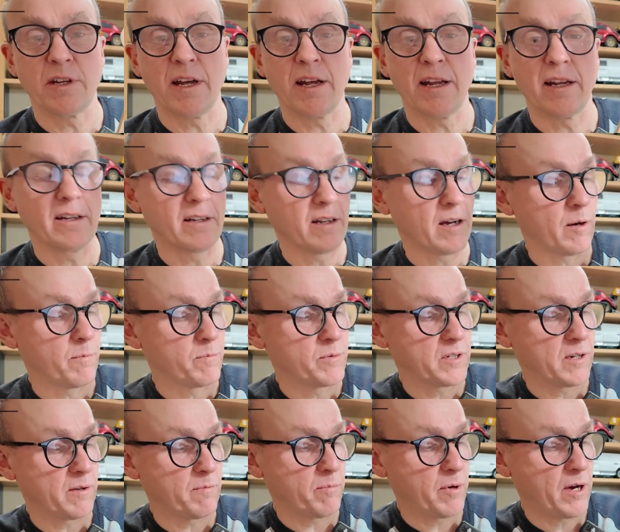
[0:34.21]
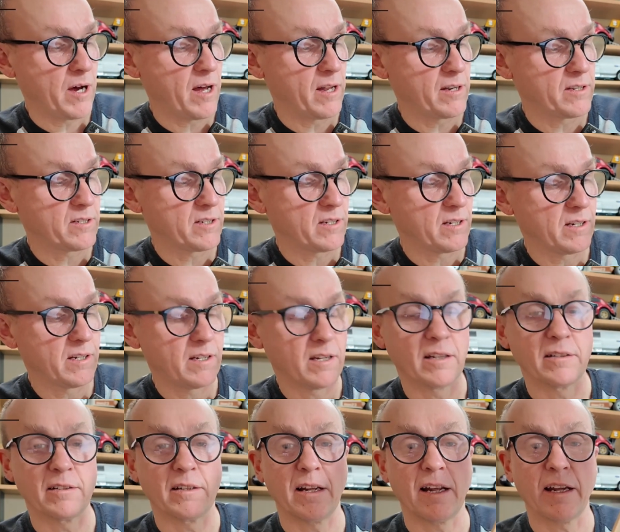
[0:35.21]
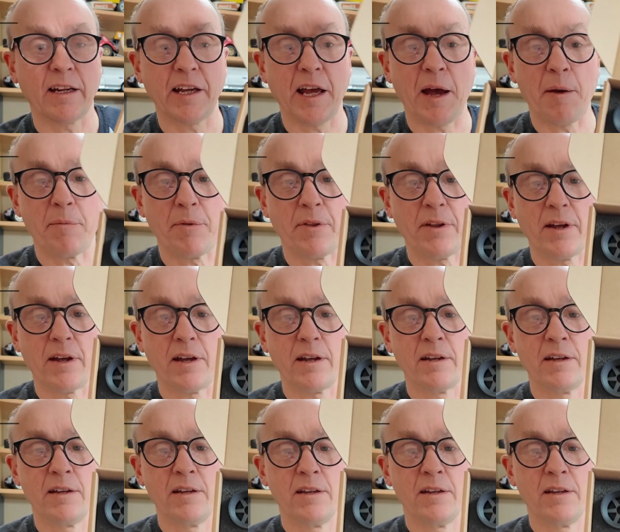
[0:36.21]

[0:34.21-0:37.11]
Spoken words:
and hubs and parts under that cap there.